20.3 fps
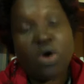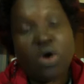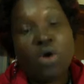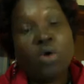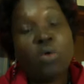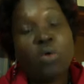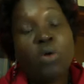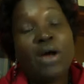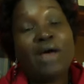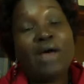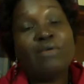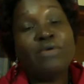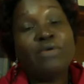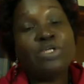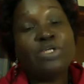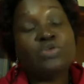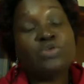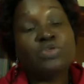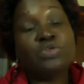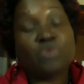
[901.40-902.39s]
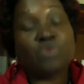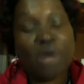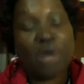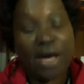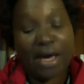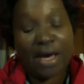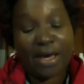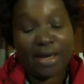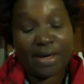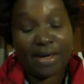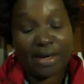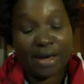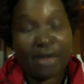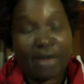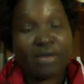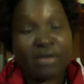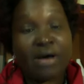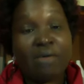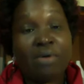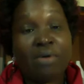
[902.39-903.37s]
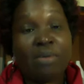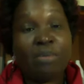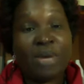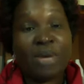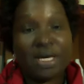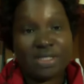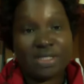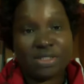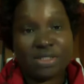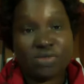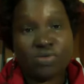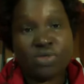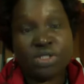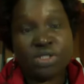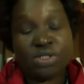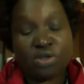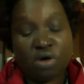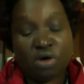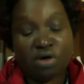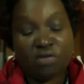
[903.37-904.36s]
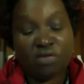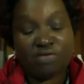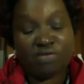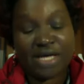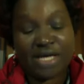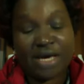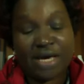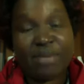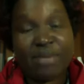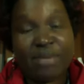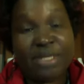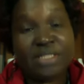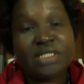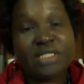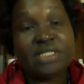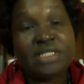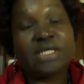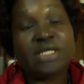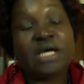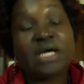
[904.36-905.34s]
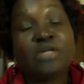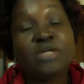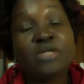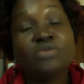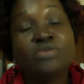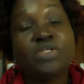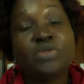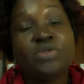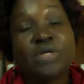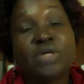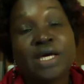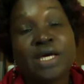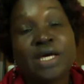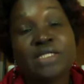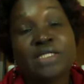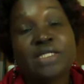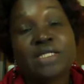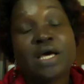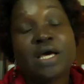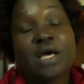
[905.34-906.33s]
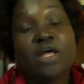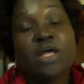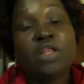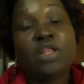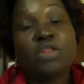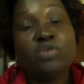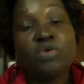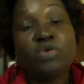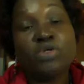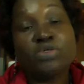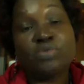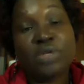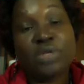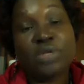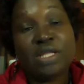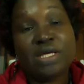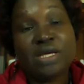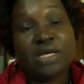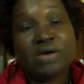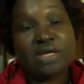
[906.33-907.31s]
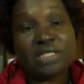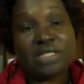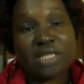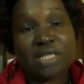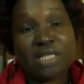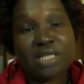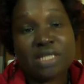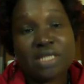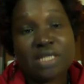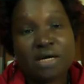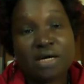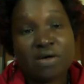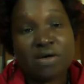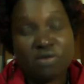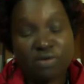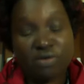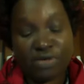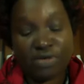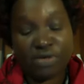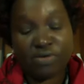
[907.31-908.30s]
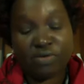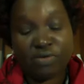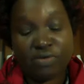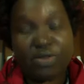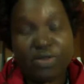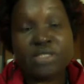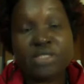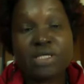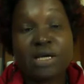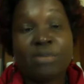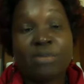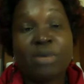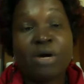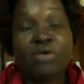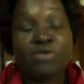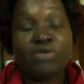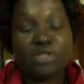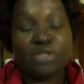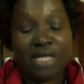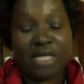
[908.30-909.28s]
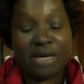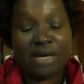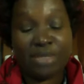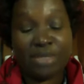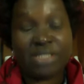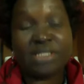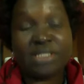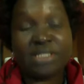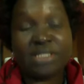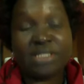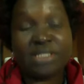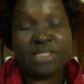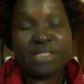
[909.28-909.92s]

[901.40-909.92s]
why we should try our best to resolve diabetes and to educate those within our circle of influence about diabetes,